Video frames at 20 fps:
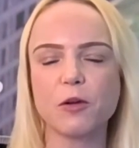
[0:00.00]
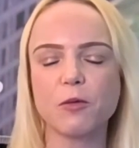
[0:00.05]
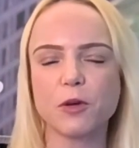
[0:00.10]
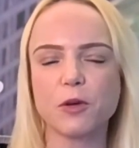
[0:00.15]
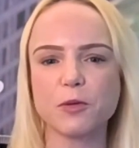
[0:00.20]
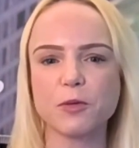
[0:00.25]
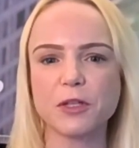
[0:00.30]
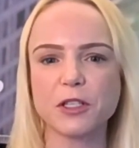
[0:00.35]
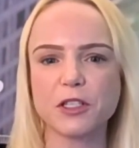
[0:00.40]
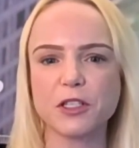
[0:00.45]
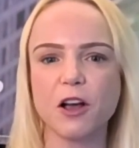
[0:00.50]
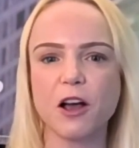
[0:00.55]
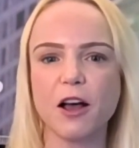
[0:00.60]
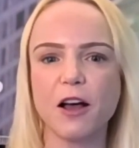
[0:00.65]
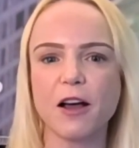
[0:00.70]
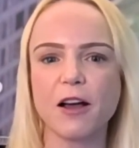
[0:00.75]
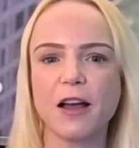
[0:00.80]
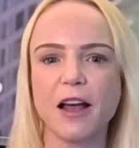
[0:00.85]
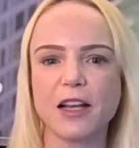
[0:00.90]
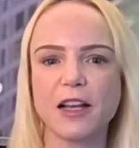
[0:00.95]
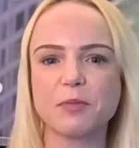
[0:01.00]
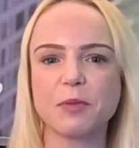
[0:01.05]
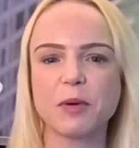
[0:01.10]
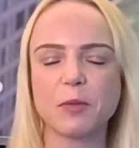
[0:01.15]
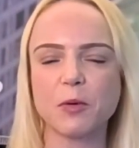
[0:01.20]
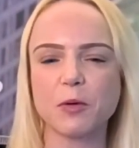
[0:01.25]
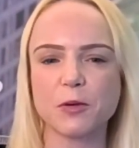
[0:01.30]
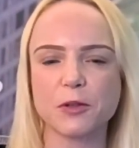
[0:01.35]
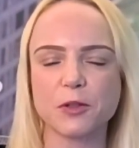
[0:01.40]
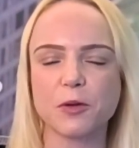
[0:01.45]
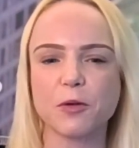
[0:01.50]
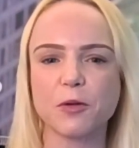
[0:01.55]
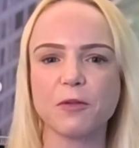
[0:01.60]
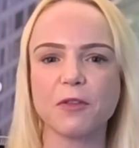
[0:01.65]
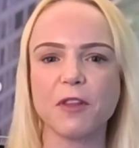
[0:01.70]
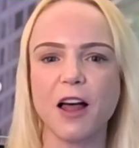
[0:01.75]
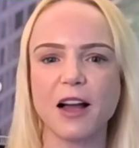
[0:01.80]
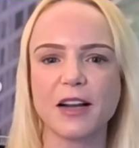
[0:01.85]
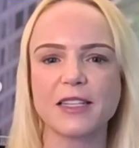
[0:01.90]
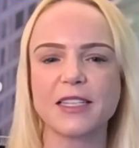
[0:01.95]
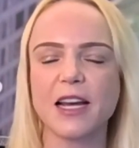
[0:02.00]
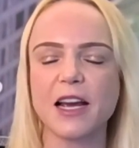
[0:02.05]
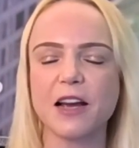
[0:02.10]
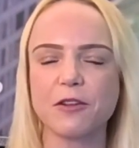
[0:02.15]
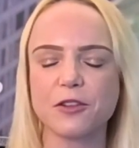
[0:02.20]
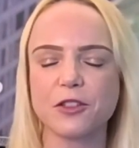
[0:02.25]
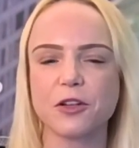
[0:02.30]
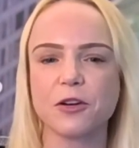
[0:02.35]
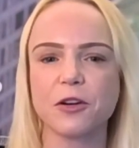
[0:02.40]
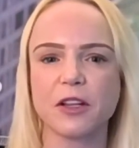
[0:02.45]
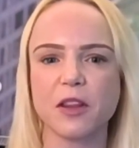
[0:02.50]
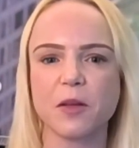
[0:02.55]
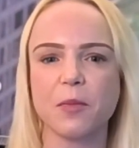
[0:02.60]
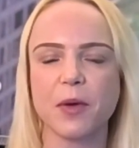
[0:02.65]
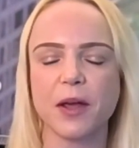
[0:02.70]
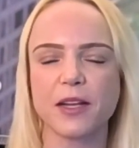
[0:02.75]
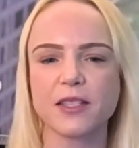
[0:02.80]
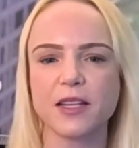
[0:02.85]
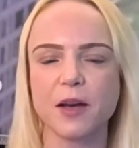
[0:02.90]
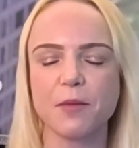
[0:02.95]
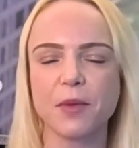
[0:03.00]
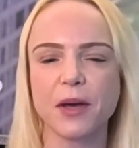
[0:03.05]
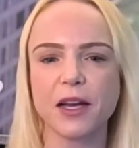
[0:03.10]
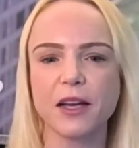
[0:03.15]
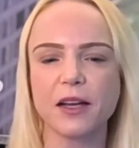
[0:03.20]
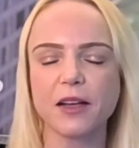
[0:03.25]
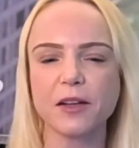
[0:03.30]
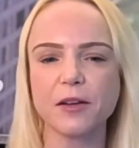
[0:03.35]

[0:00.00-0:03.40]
which we saw as people were sort of locked down during the pandemic.